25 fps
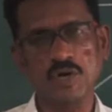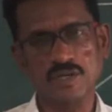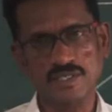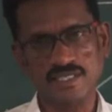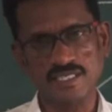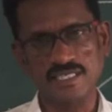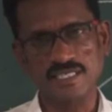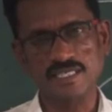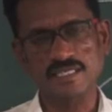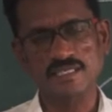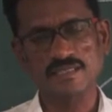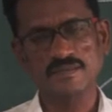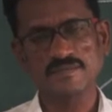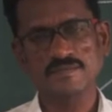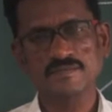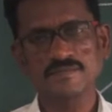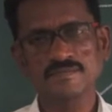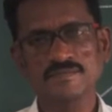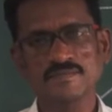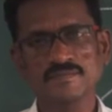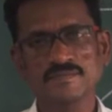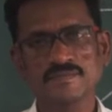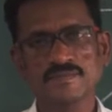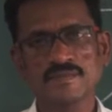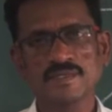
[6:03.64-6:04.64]
boxes,
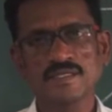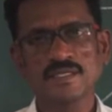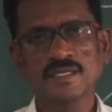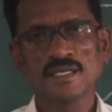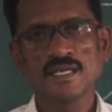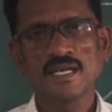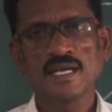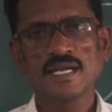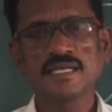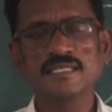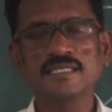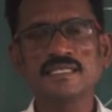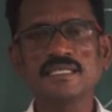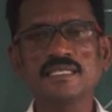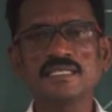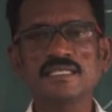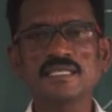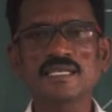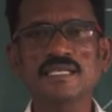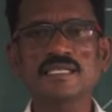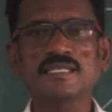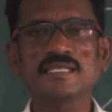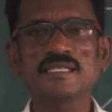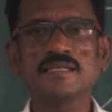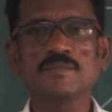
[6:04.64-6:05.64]
and
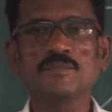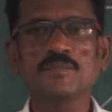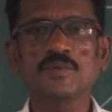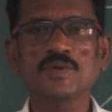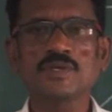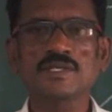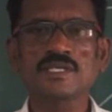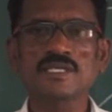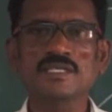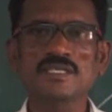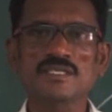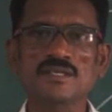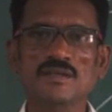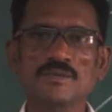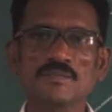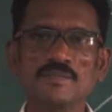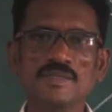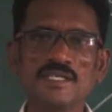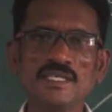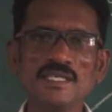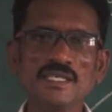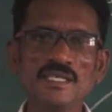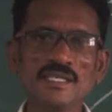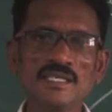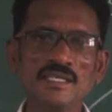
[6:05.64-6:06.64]
these are the importance
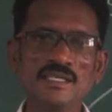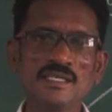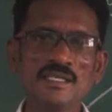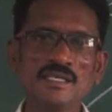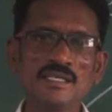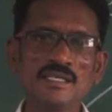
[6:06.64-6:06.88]
of the